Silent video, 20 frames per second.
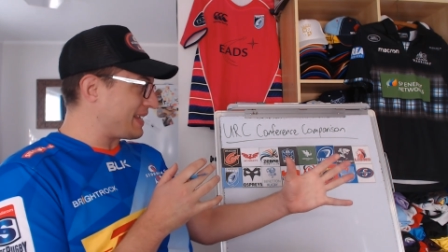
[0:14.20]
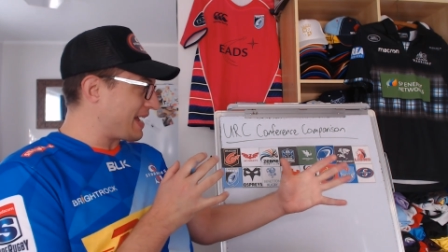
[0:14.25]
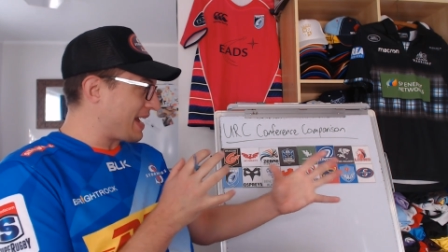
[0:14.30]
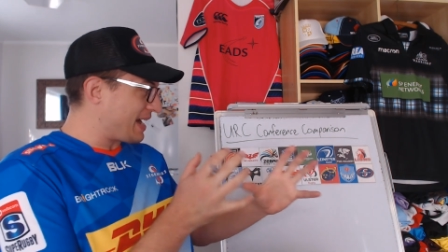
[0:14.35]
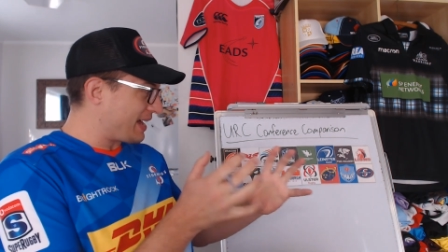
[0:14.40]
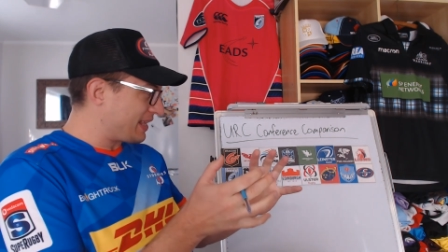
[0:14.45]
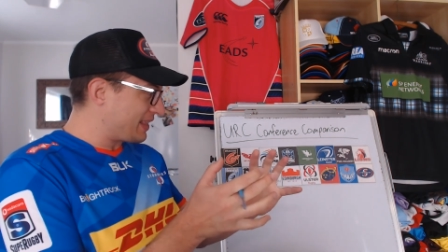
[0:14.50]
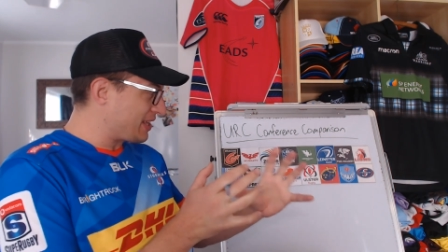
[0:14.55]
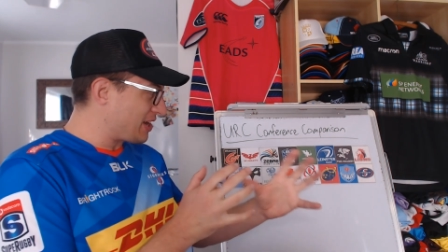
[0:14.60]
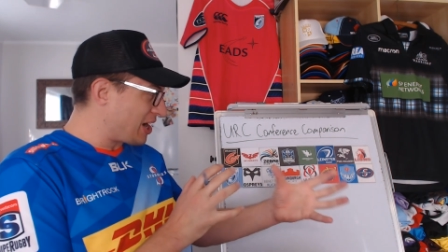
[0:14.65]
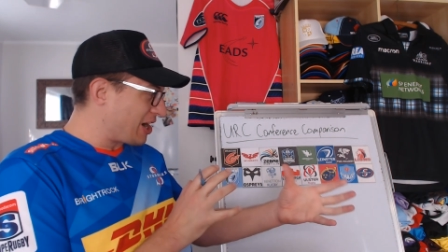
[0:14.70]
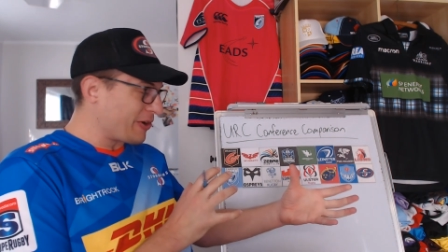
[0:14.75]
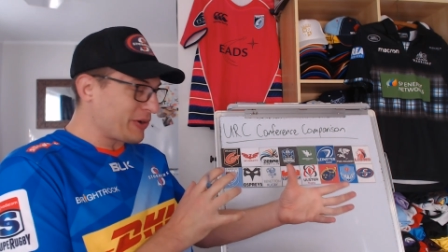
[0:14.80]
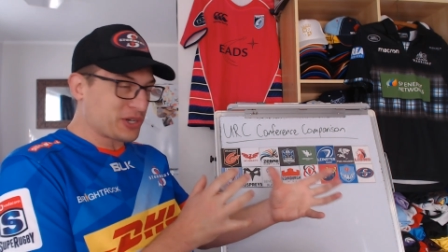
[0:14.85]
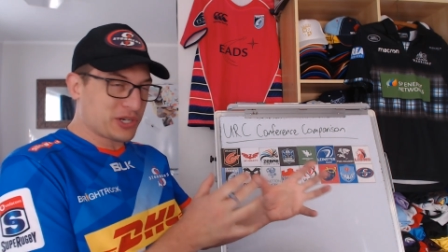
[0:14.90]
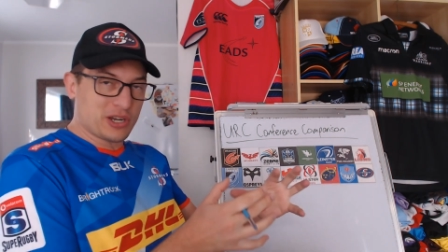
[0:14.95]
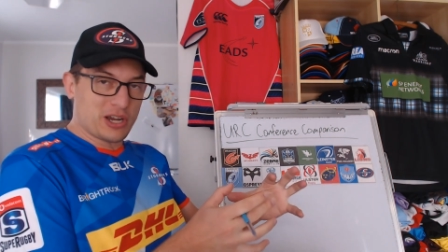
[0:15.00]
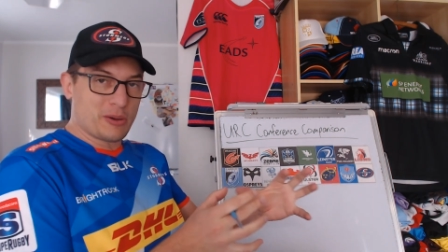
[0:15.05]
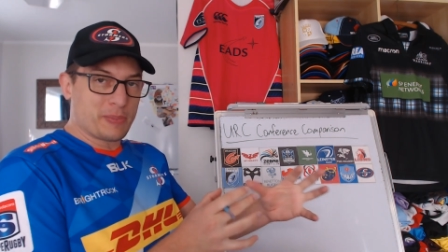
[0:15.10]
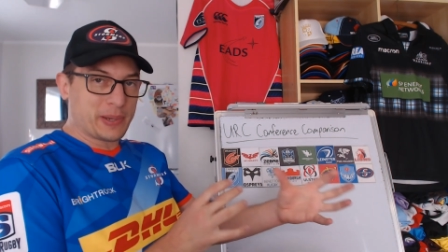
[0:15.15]
how did the
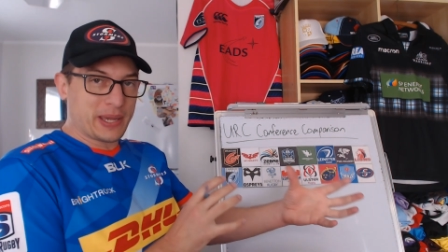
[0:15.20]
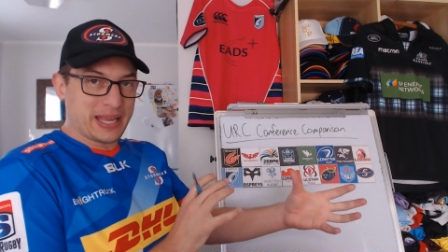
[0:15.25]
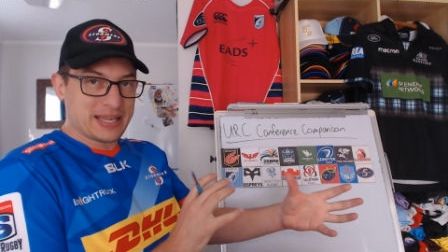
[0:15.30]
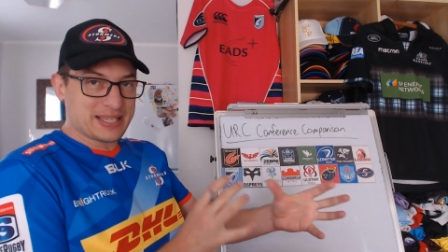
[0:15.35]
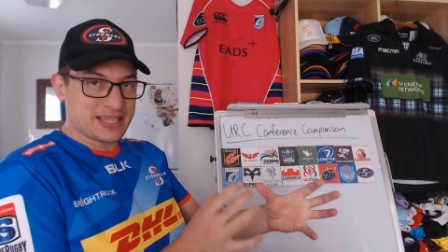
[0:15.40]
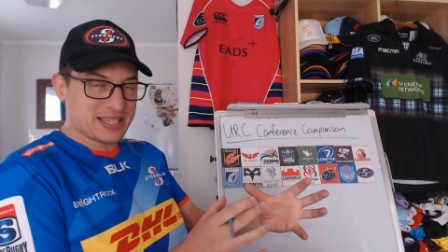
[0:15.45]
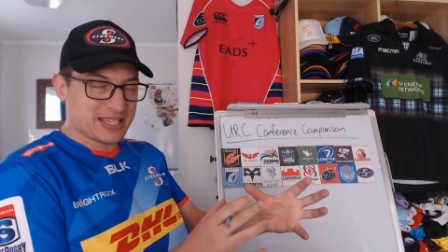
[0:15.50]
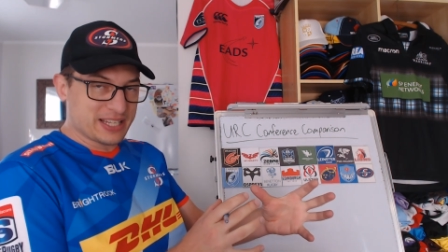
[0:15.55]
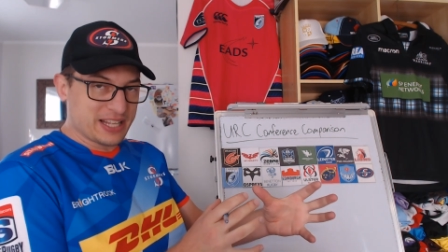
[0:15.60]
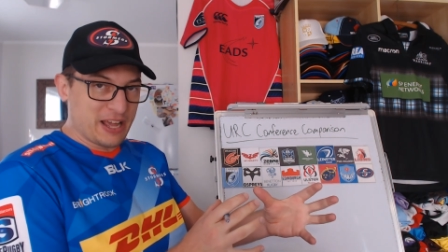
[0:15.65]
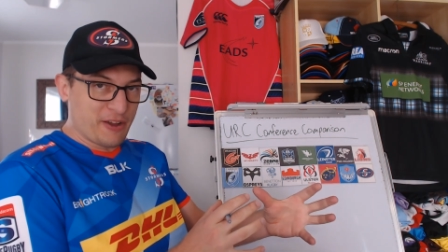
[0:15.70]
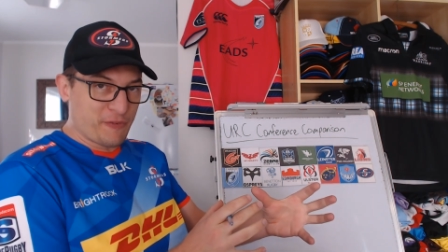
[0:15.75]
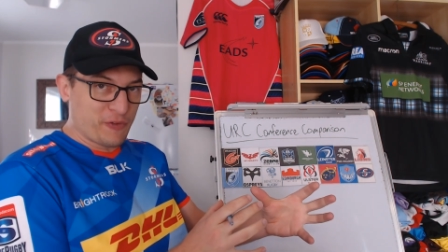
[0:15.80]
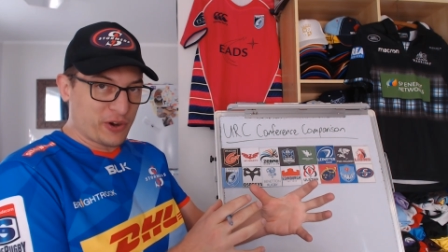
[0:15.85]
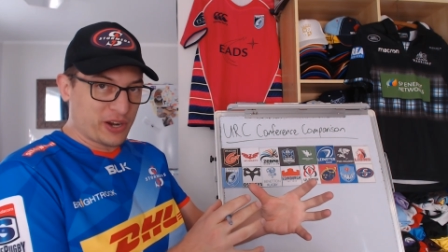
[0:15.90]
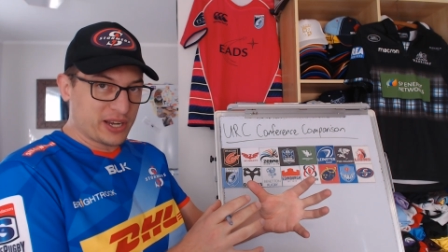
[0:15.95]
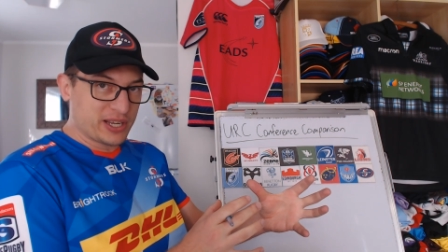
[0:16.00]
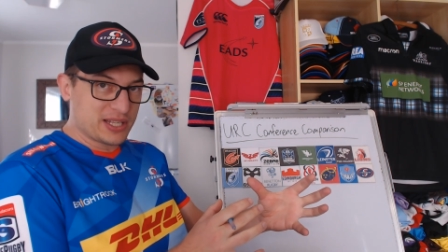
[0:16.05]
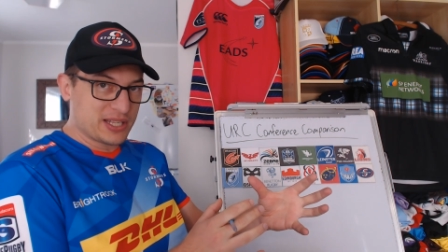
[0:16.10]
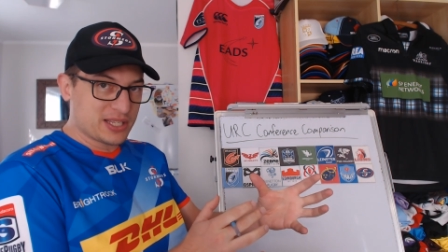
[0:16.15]
Irish go up against the South
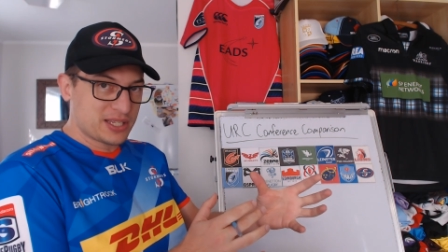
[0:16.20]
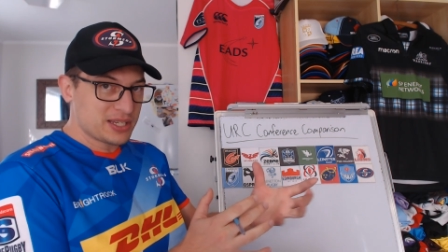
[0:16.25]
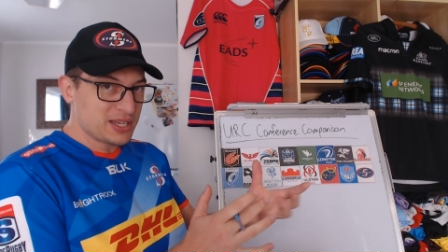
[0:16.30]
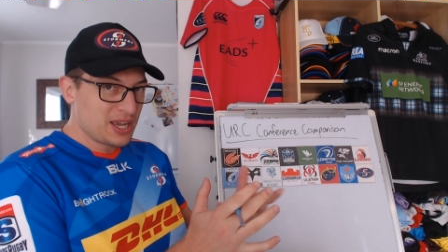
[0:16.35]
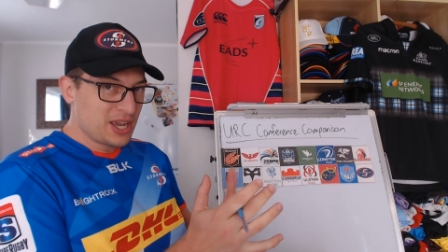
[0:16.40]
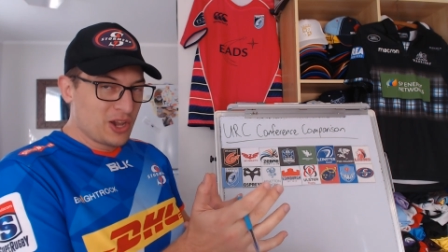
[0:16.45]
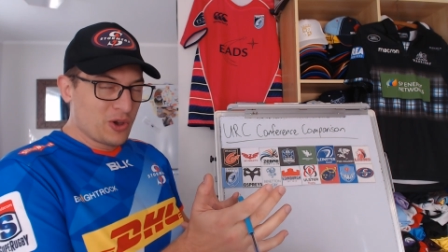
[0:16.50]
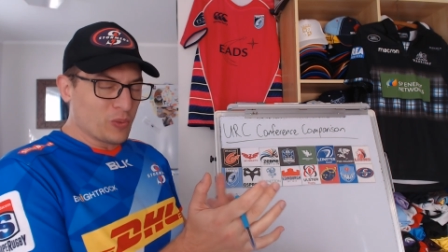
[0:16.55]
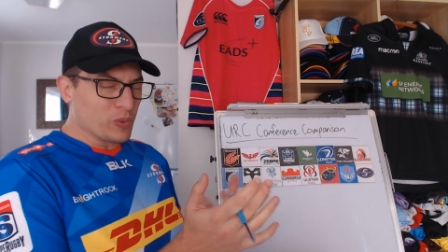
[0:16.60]
Africans.